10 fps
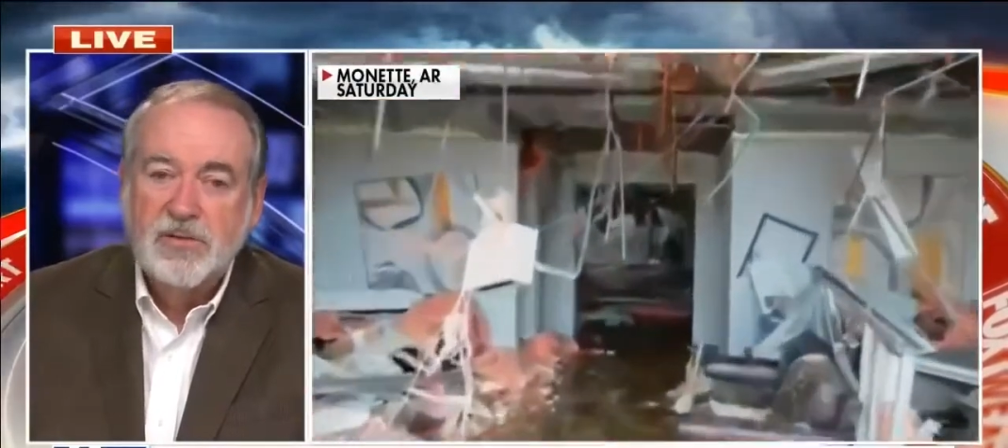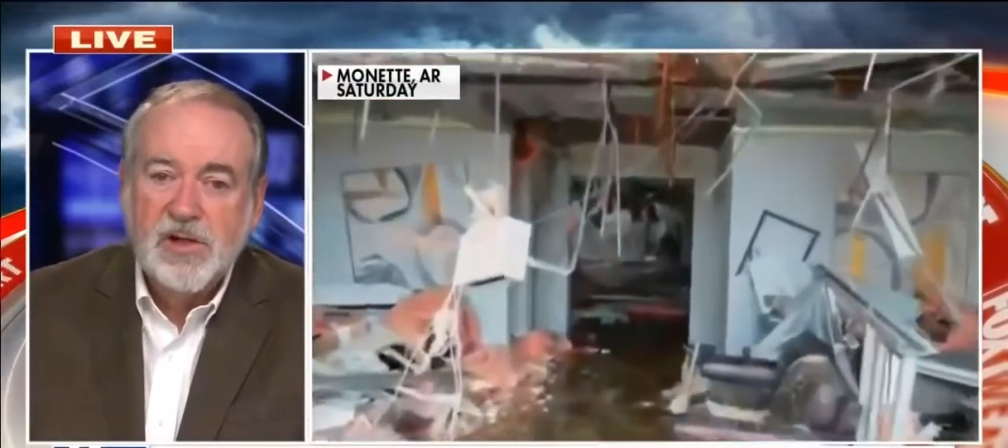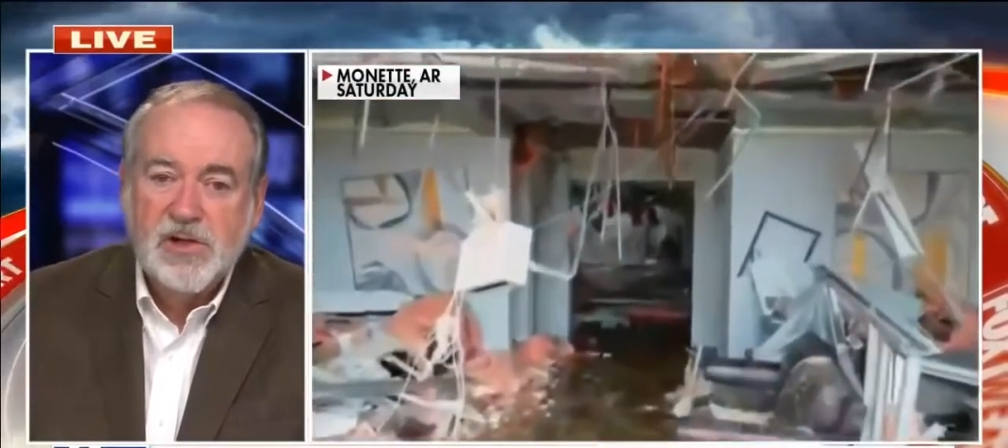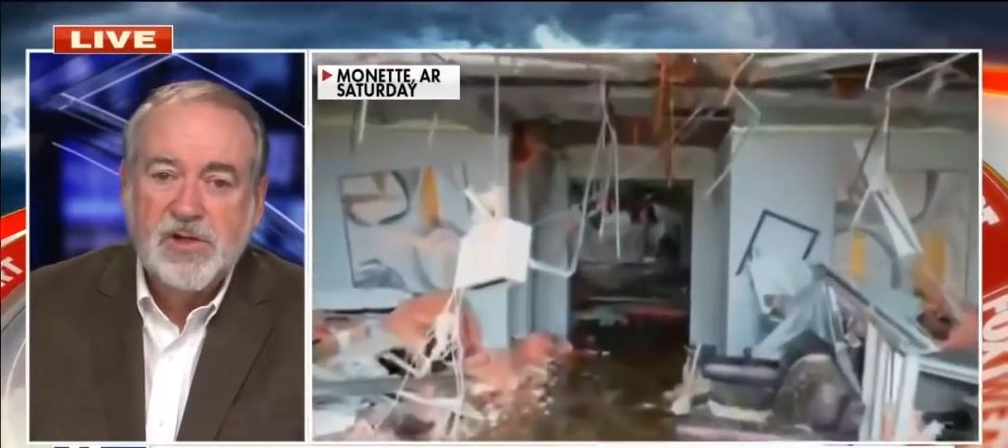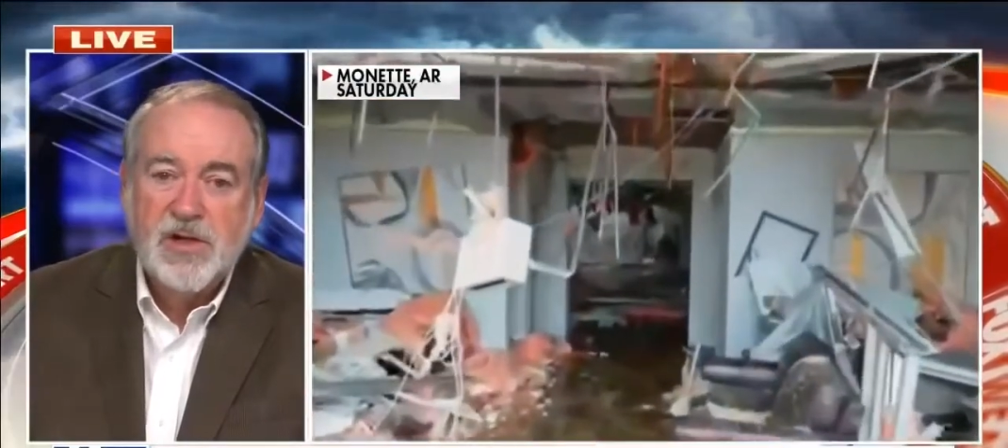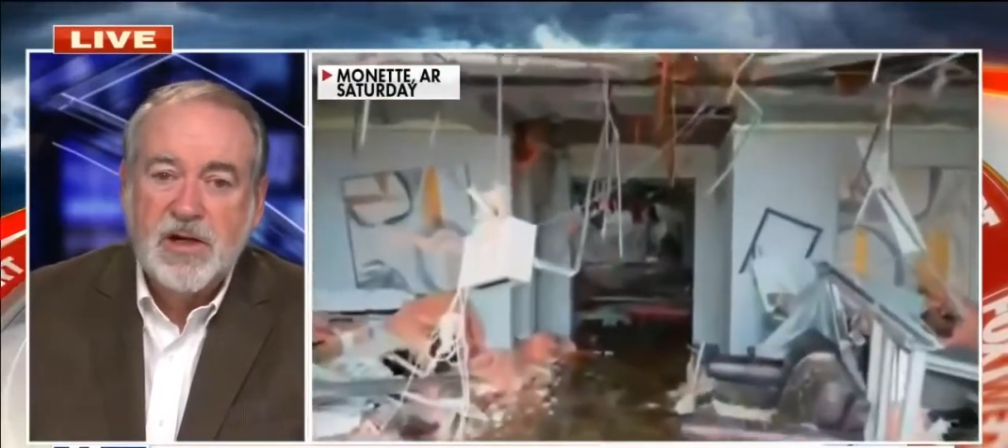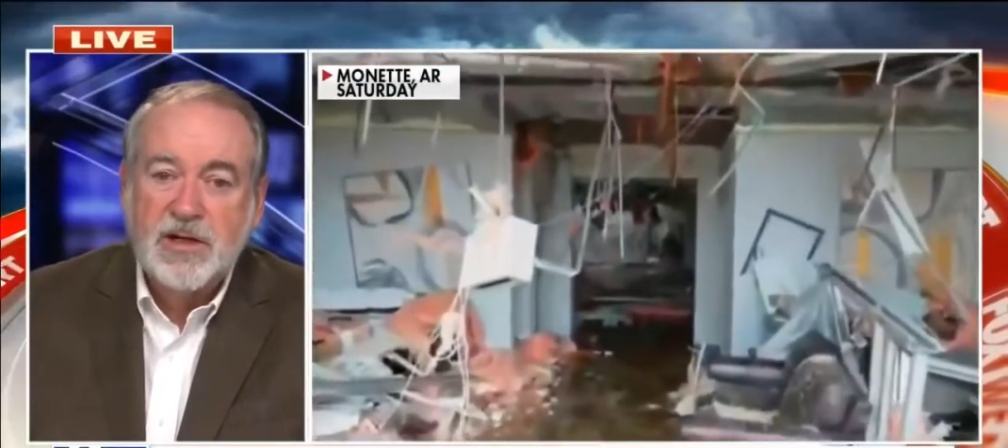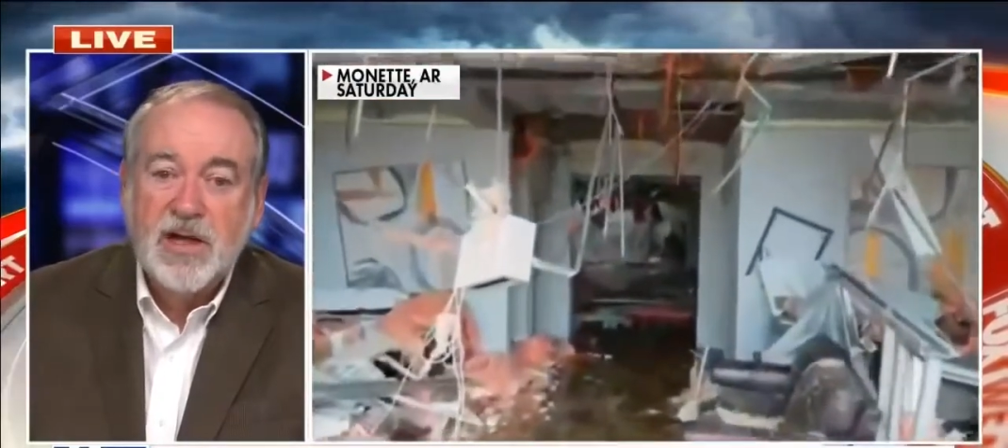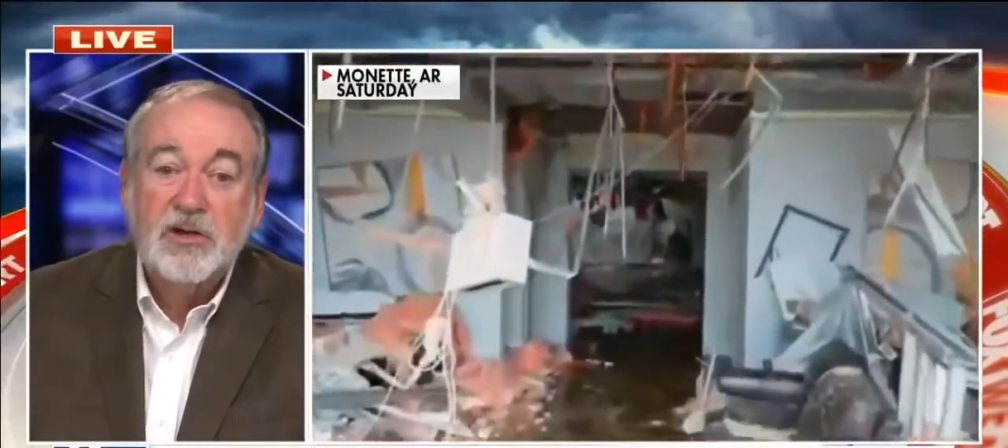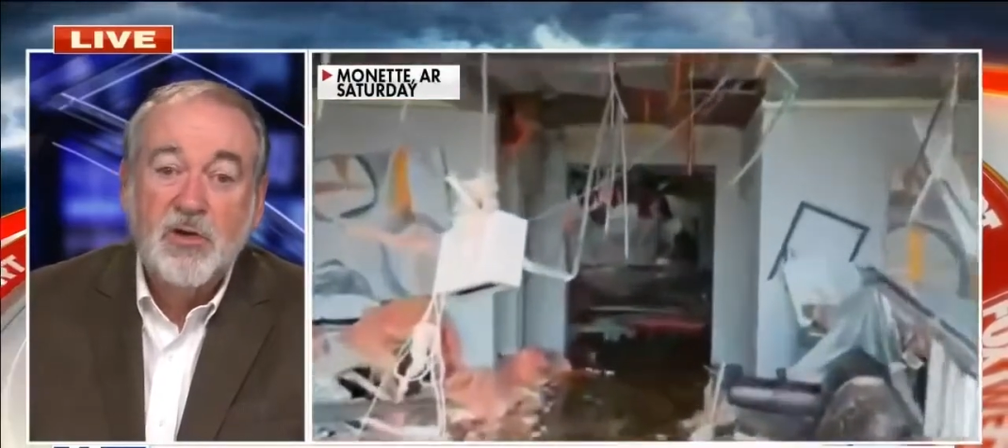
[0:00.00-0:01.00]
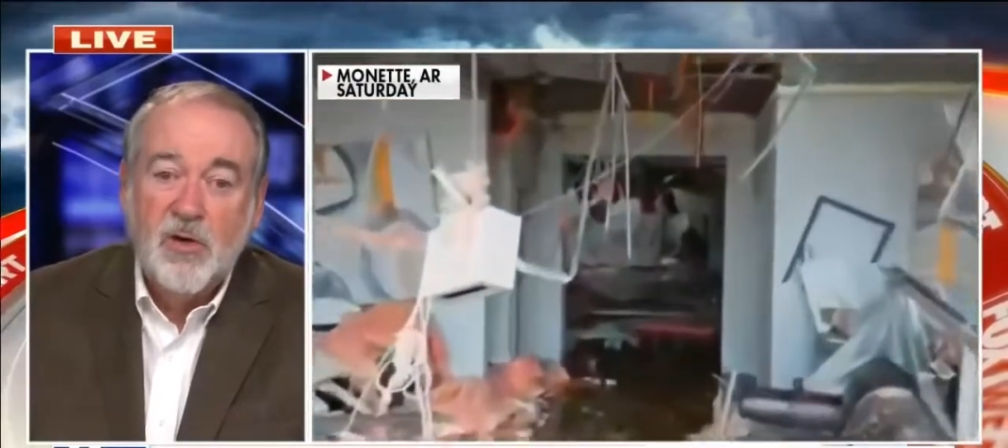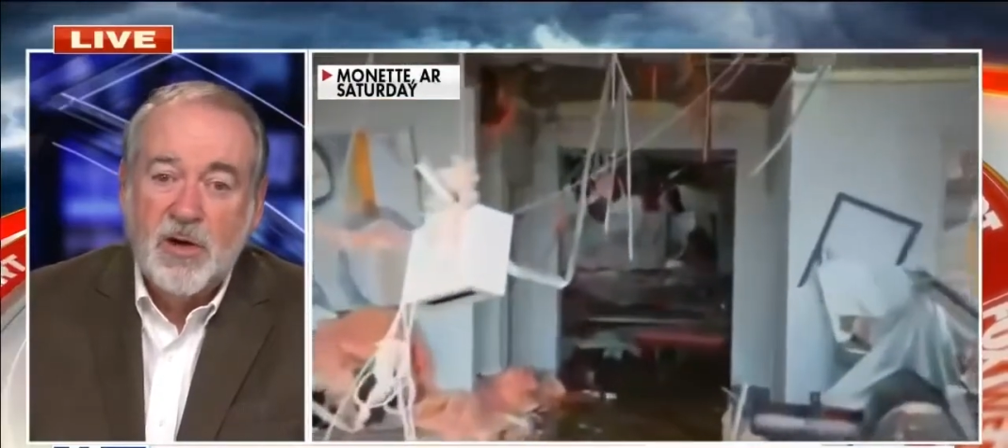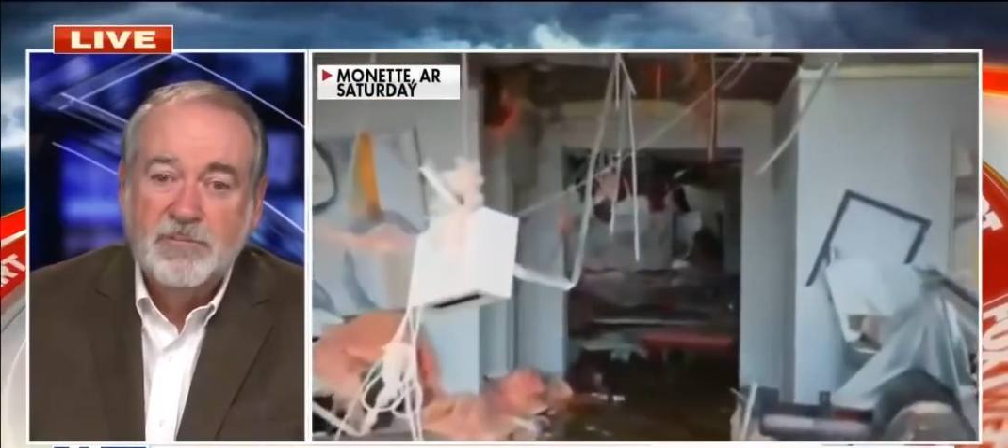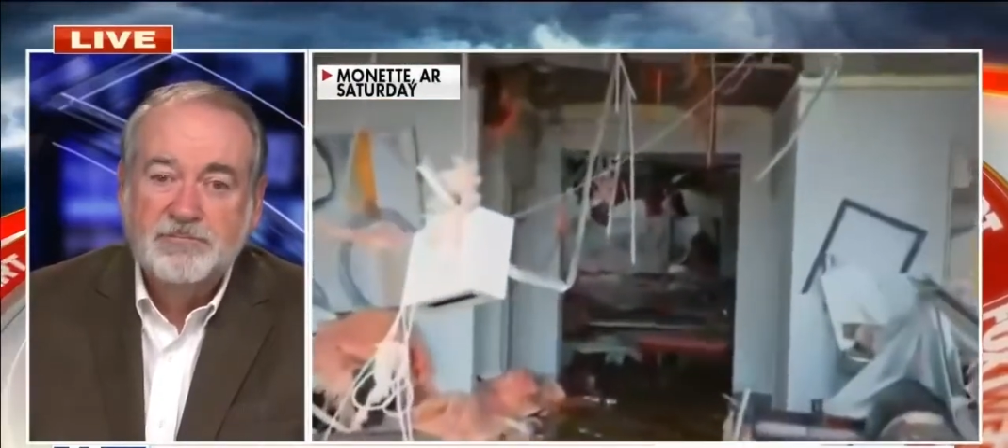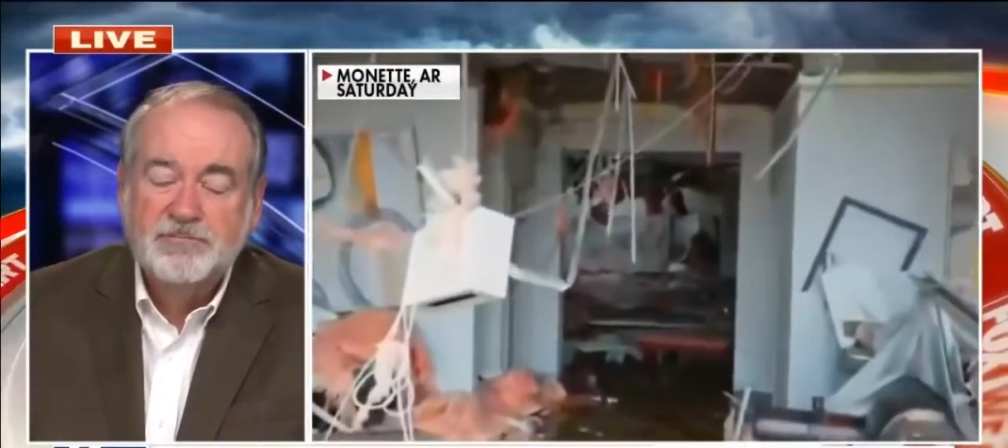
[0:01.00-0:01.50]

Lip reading: just ignore.